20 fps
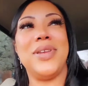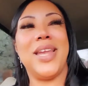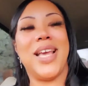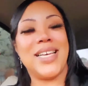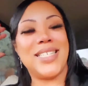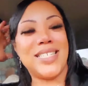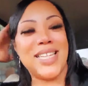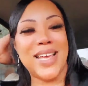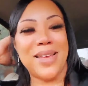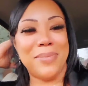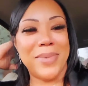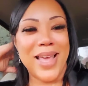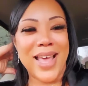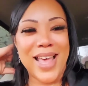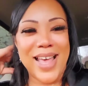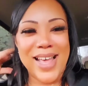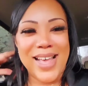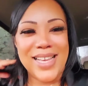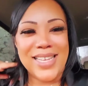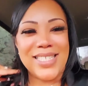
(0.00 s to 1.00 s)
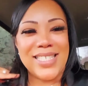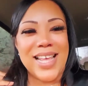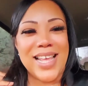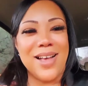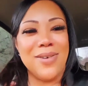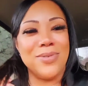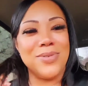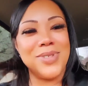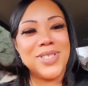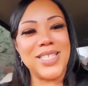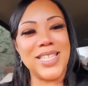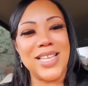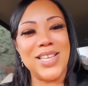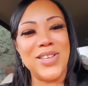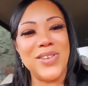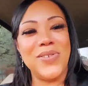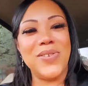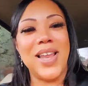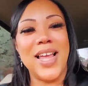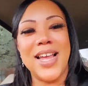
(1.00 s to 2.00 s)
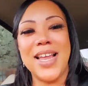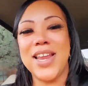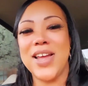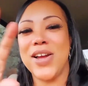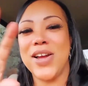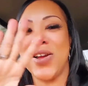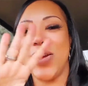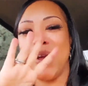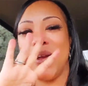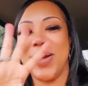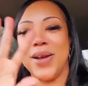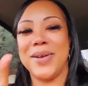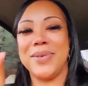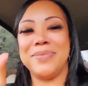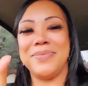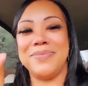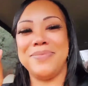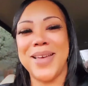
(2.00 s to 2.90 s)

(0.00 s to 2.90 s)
next time, guys, I will see you later.